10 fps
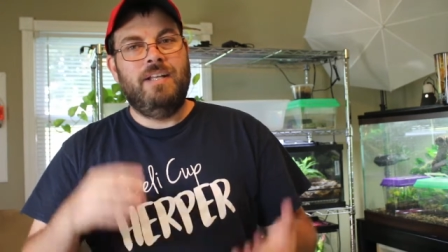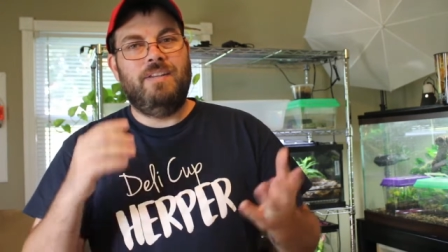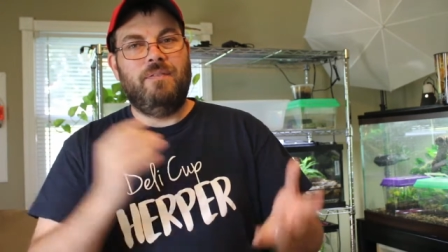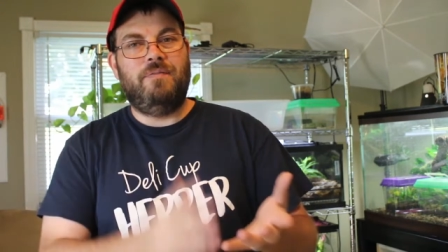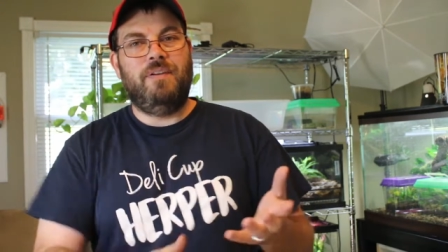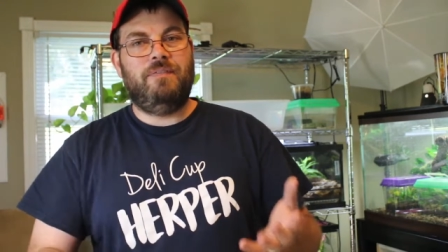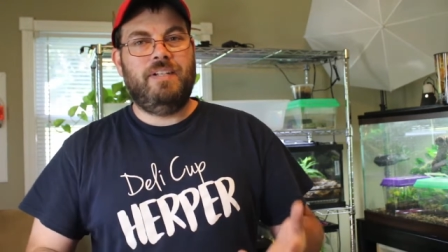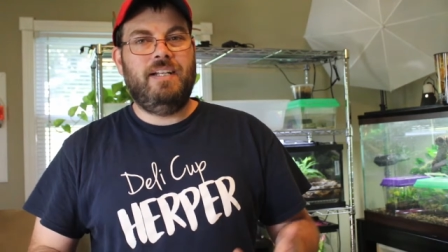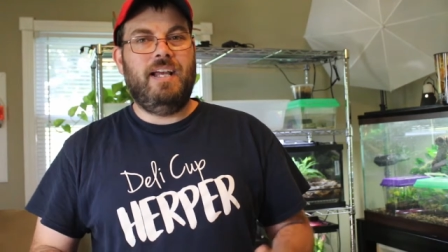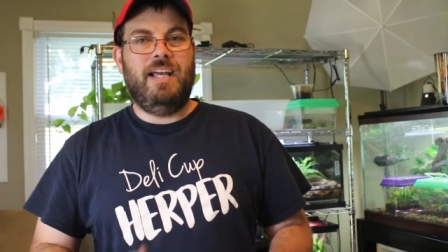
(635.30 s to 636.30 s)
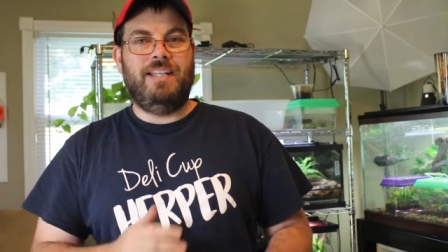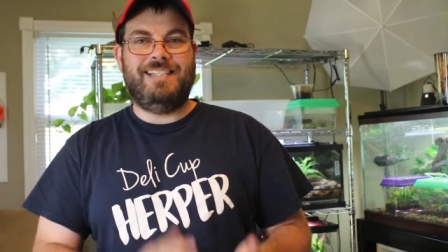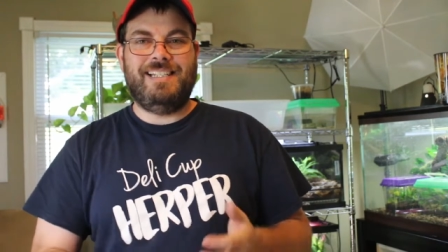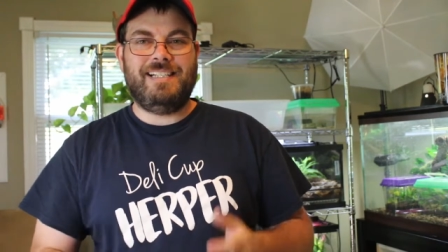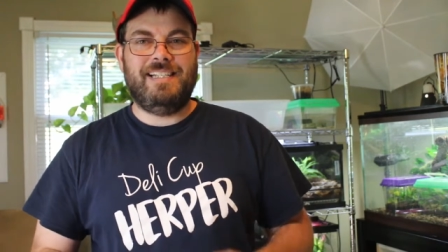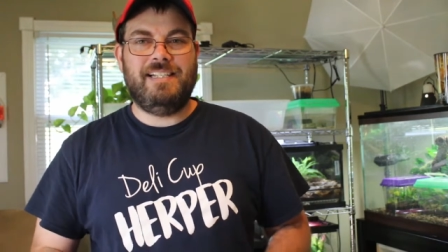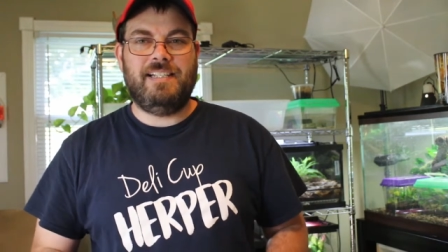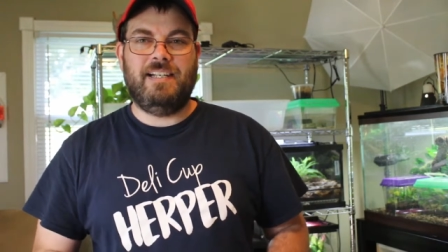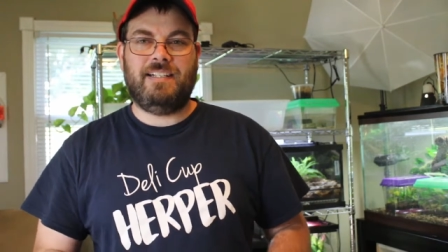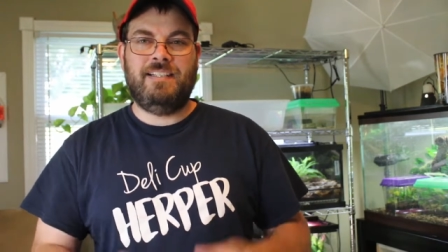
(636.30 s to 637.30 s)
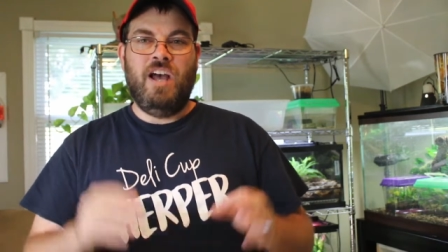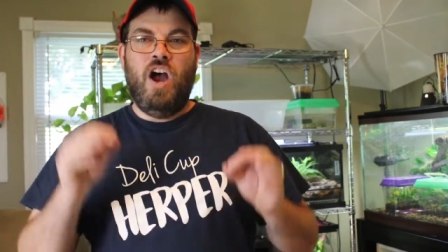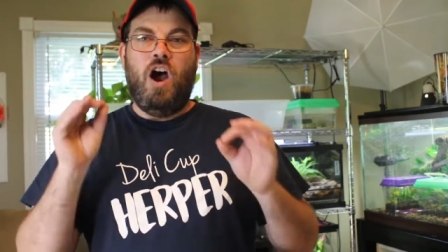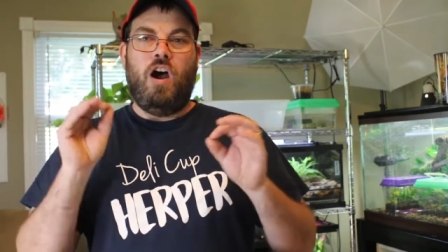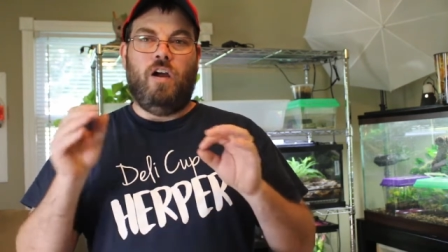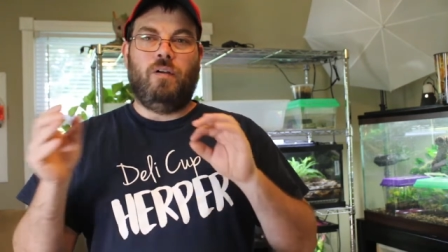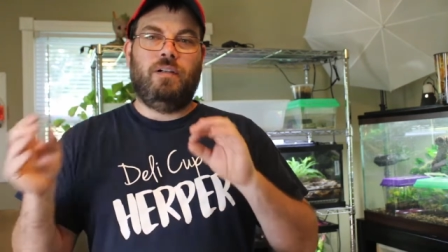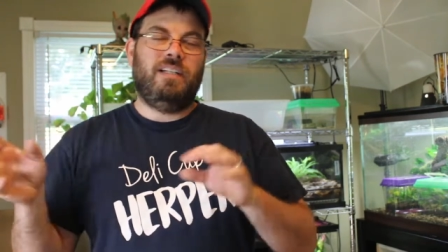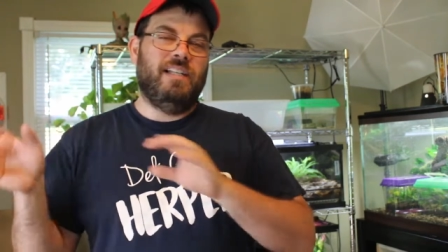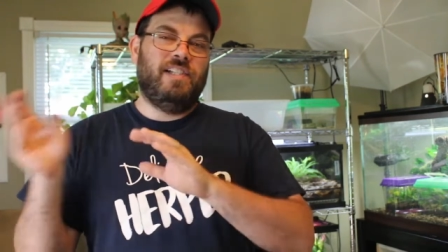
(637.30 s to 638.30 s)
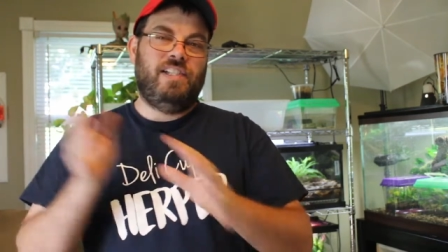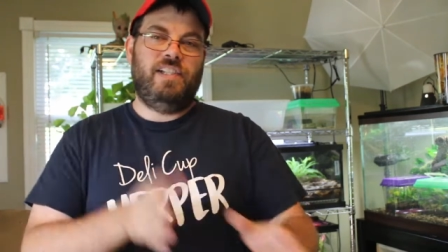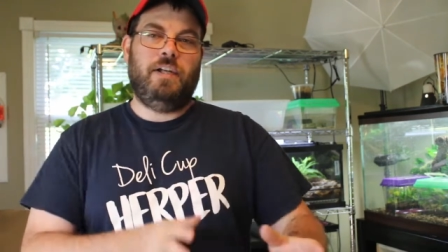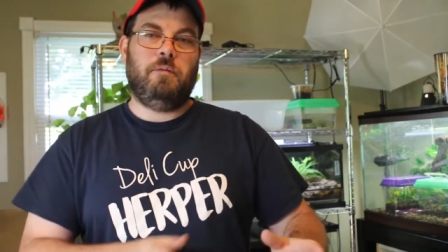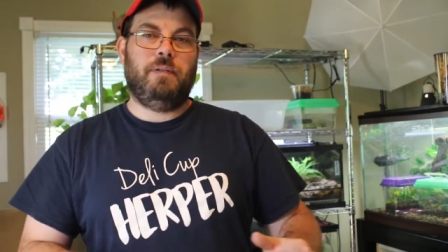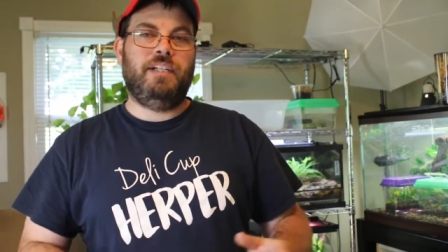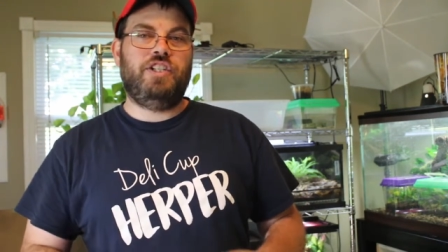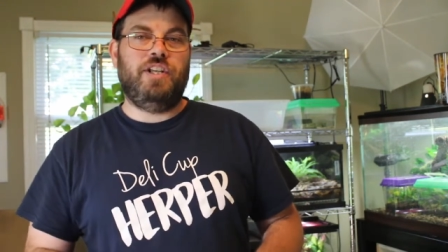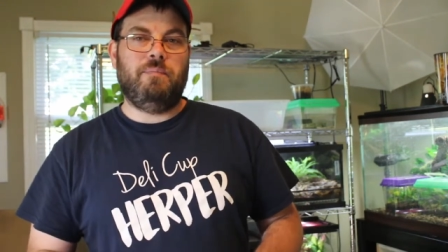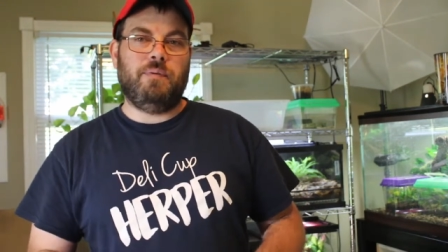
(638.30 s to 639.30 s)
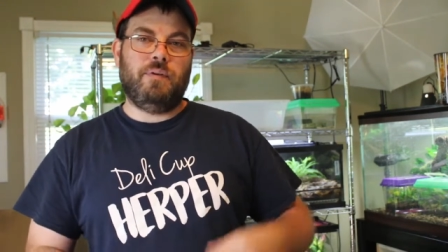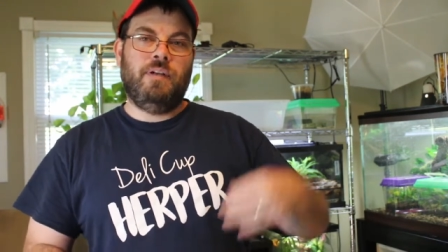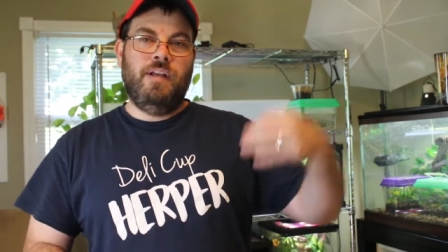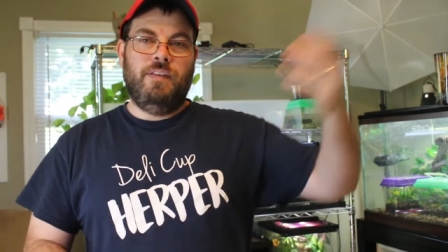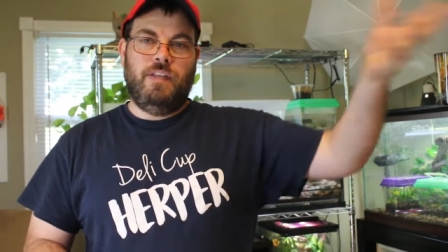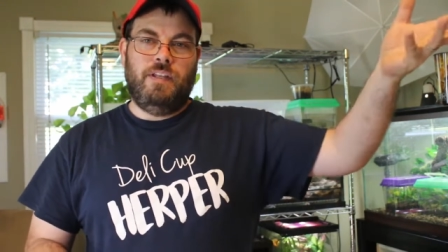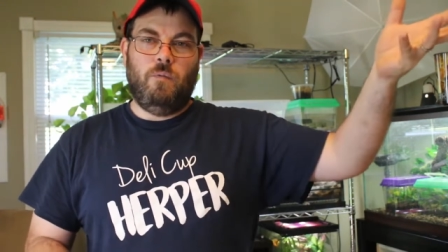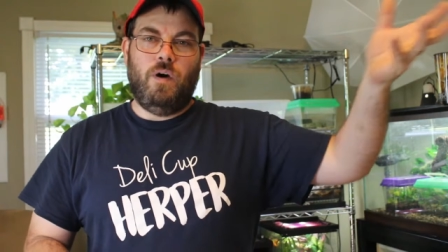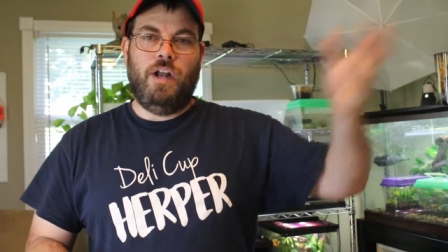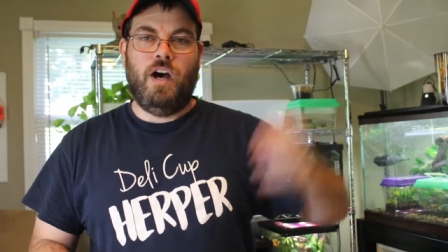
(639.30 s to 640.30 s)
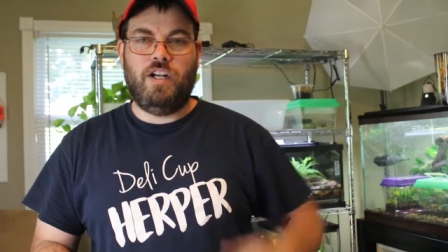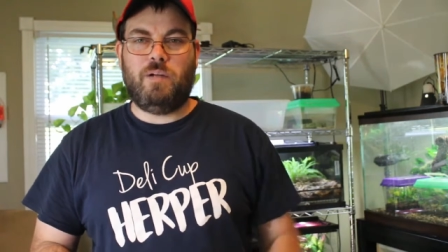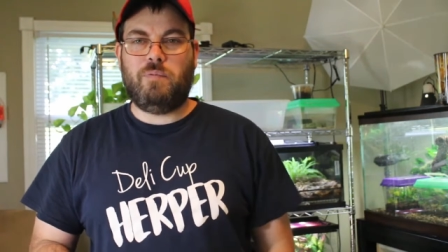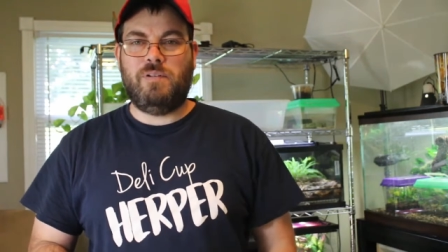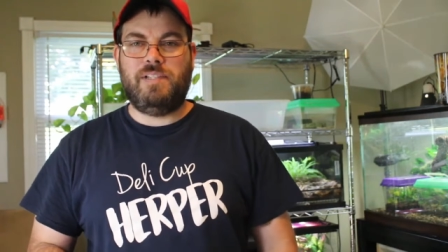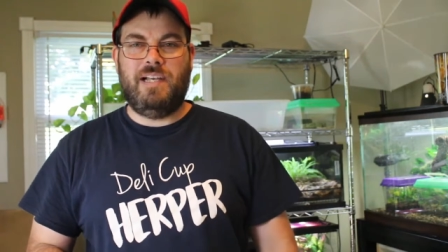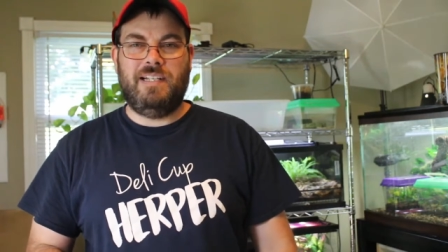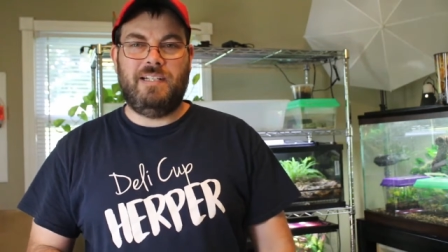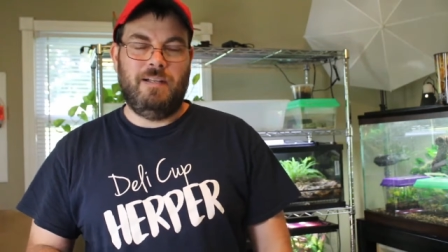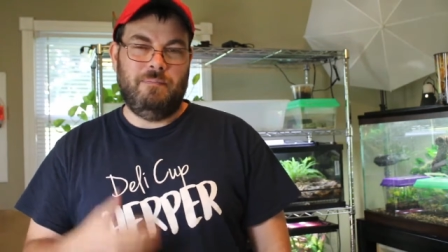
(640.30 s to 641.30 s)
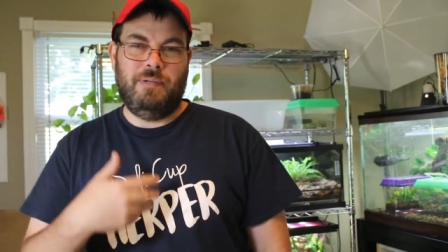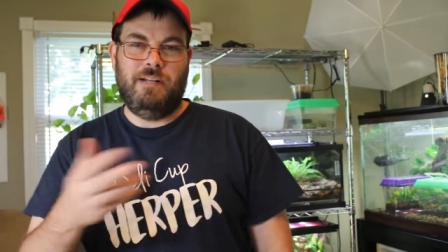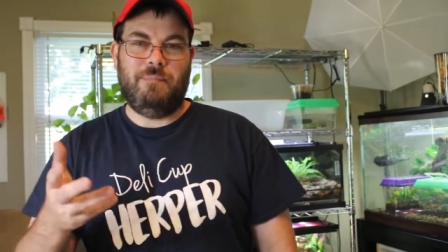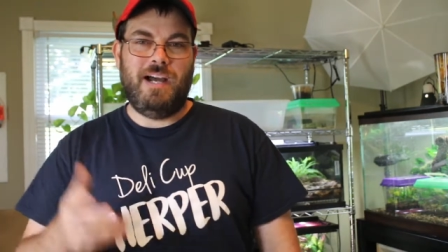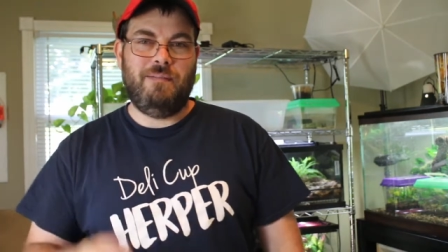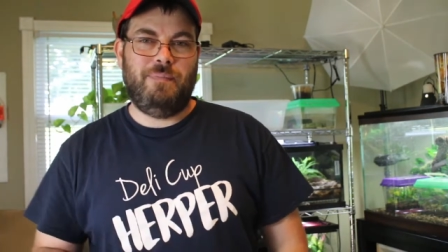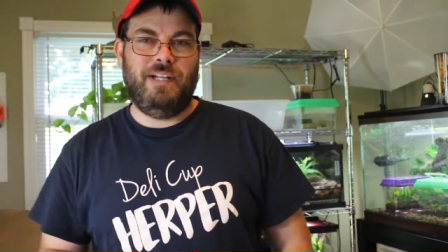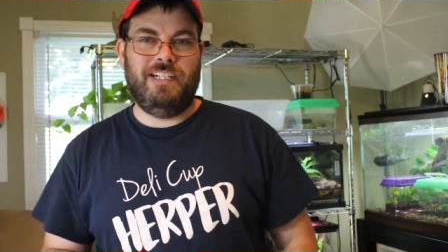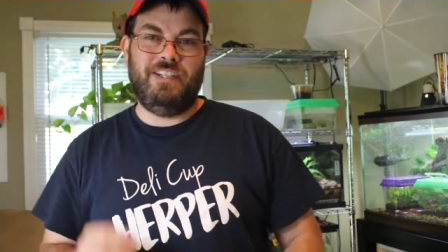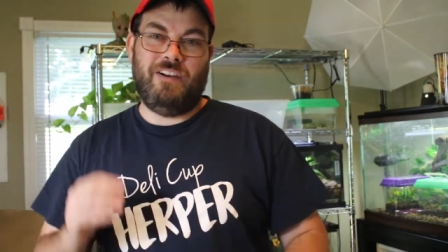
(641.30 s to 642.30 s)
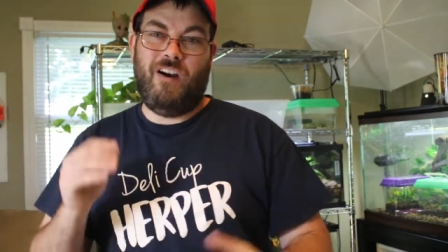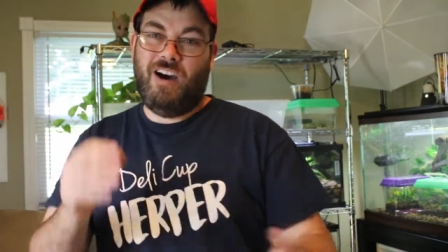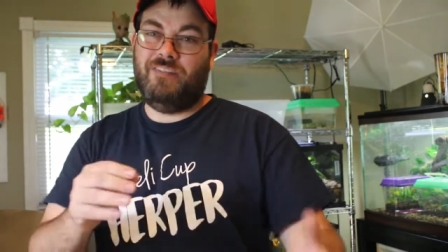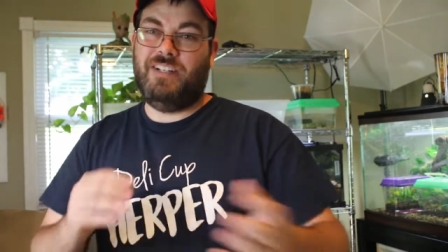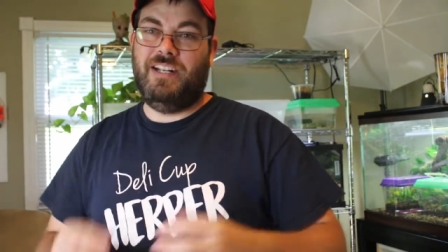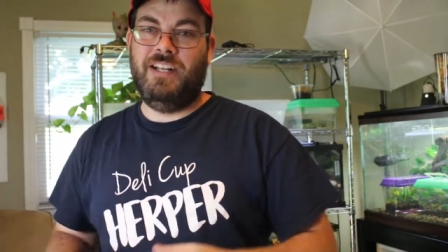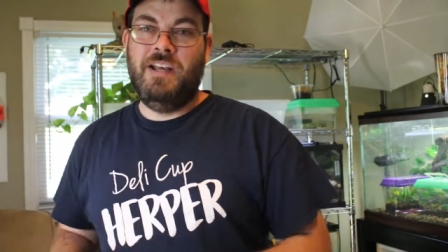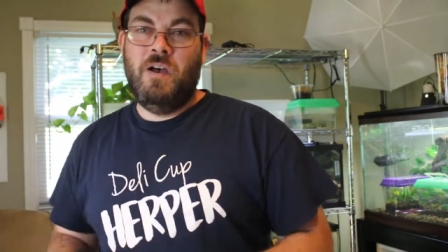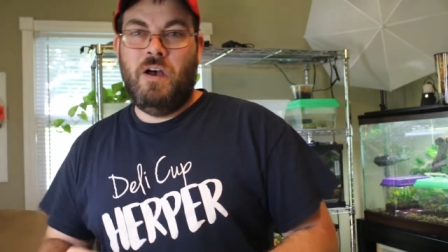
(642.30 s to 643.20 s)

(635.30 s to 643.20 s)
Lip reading: the 50 and the 66 are considerably cheaper than the 100%, but in my opinion they're often